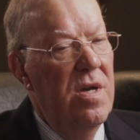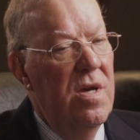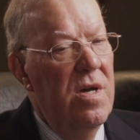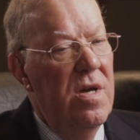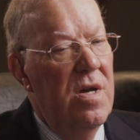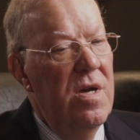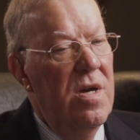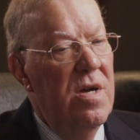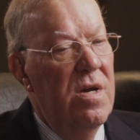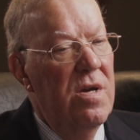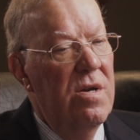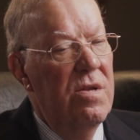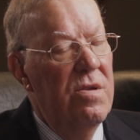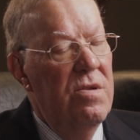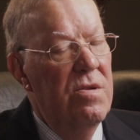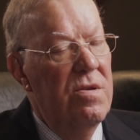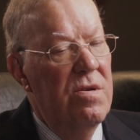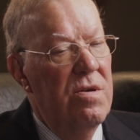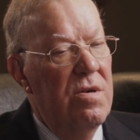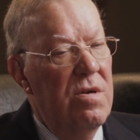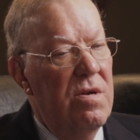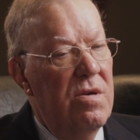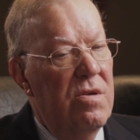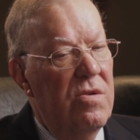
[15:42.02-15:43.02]
and
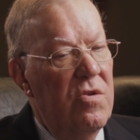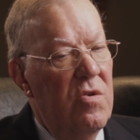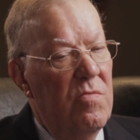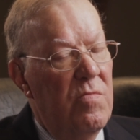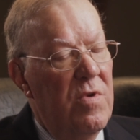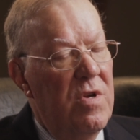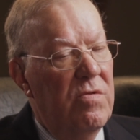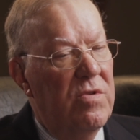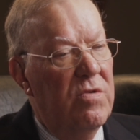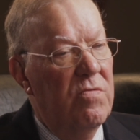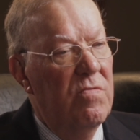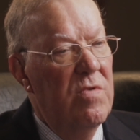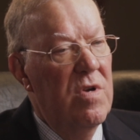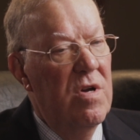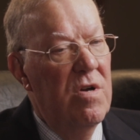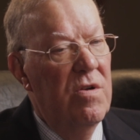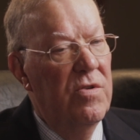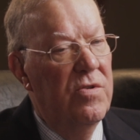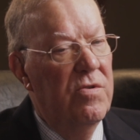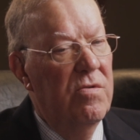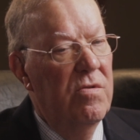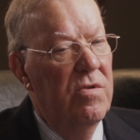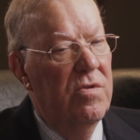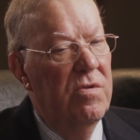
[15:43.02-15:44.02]
uh, nobody was
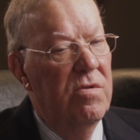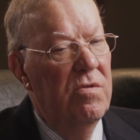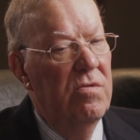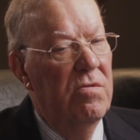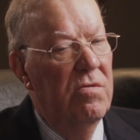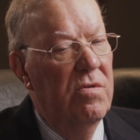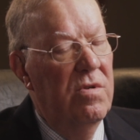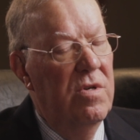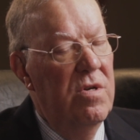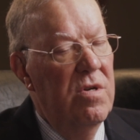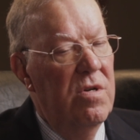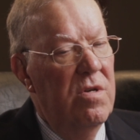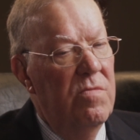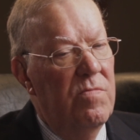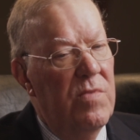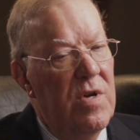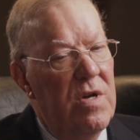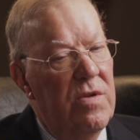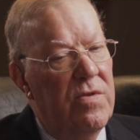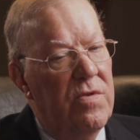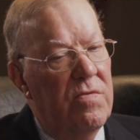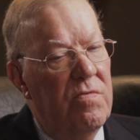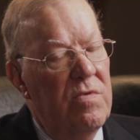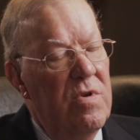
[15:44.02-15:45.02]
around, so this little kid,
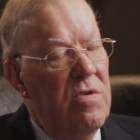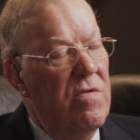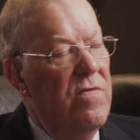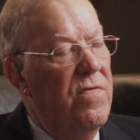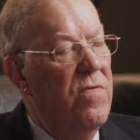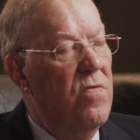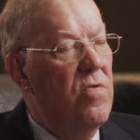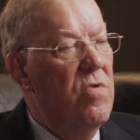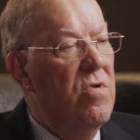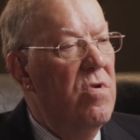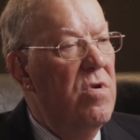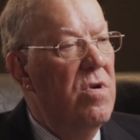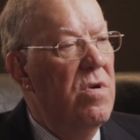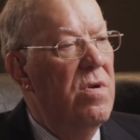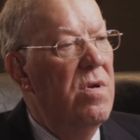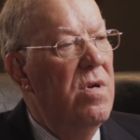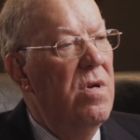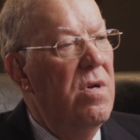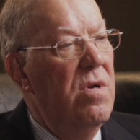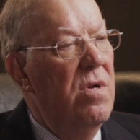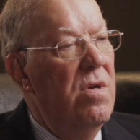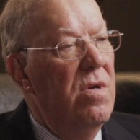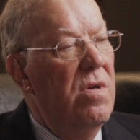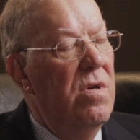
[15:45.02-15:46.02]
about three or four,
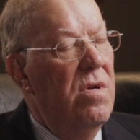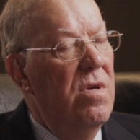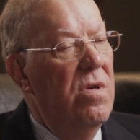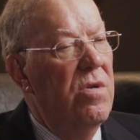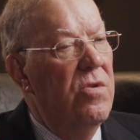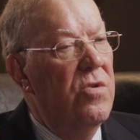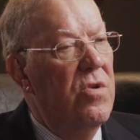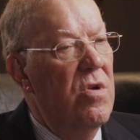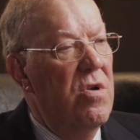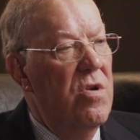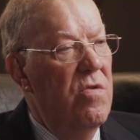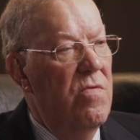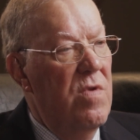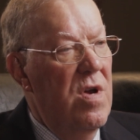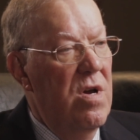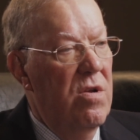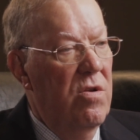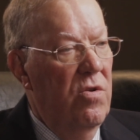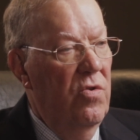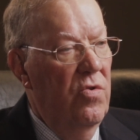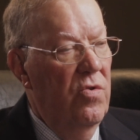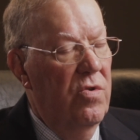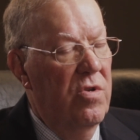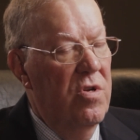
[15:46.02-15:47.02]
turned
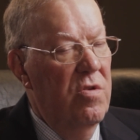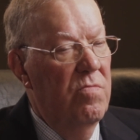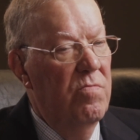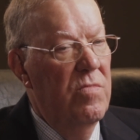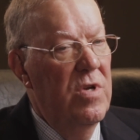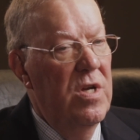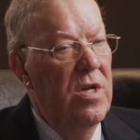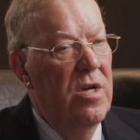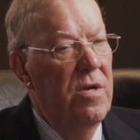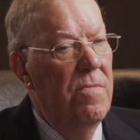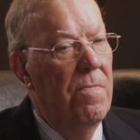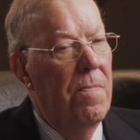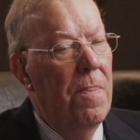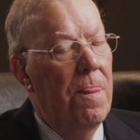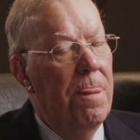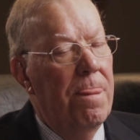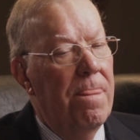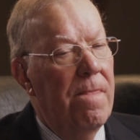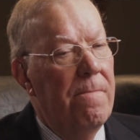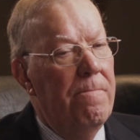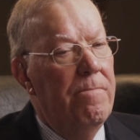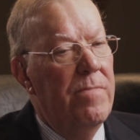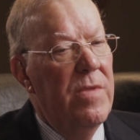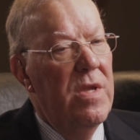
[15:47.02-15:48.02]
around and looked at me.
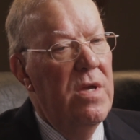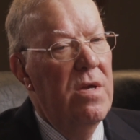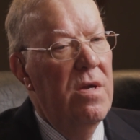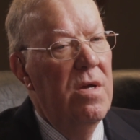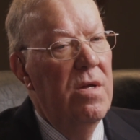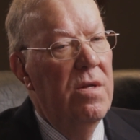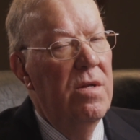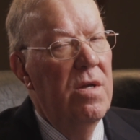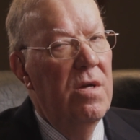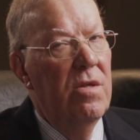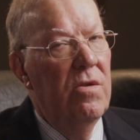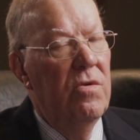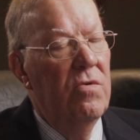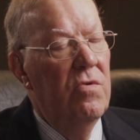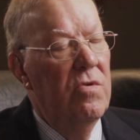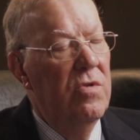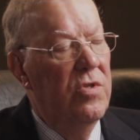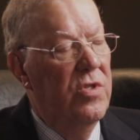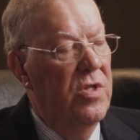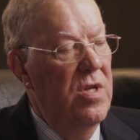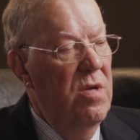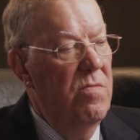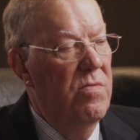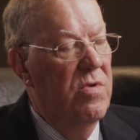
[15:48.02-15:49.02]
Now, the
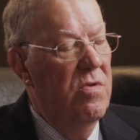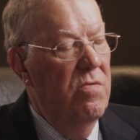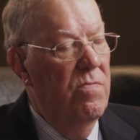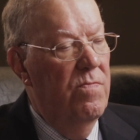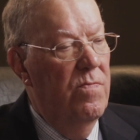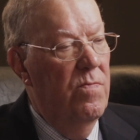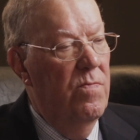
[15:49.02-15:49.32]
Lord seemed to